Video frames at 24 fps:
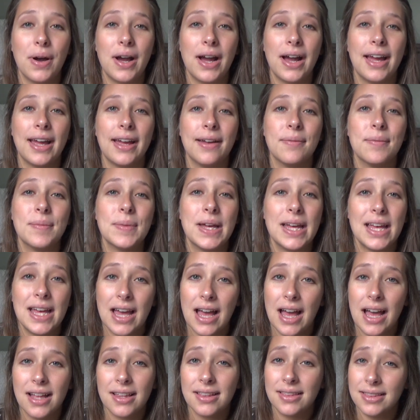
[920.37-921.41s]
I'm
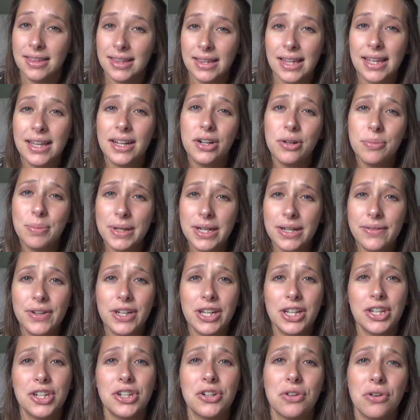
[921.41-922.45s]
a little bit of
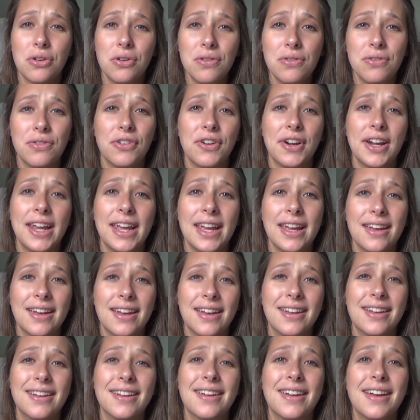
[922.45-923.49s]
a control
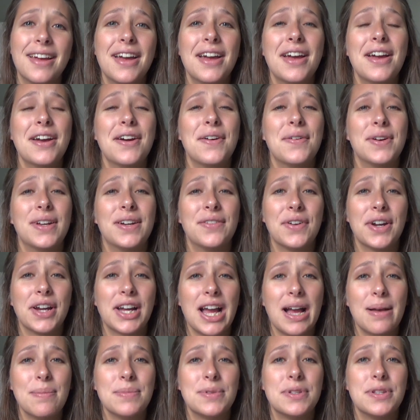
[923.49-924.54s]
freak whenever it
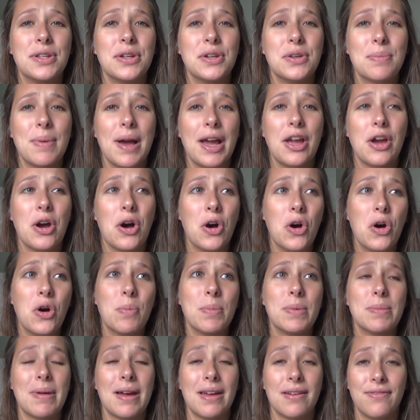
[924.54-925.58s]
comes to my
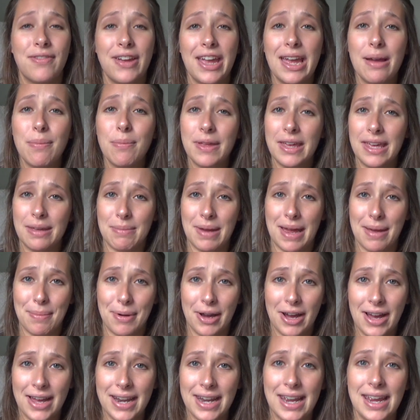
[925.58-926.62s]
home and my family and my
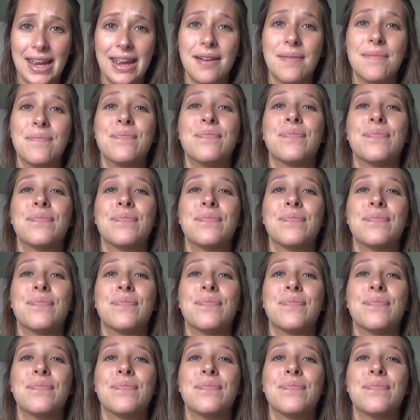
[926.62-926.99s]
body.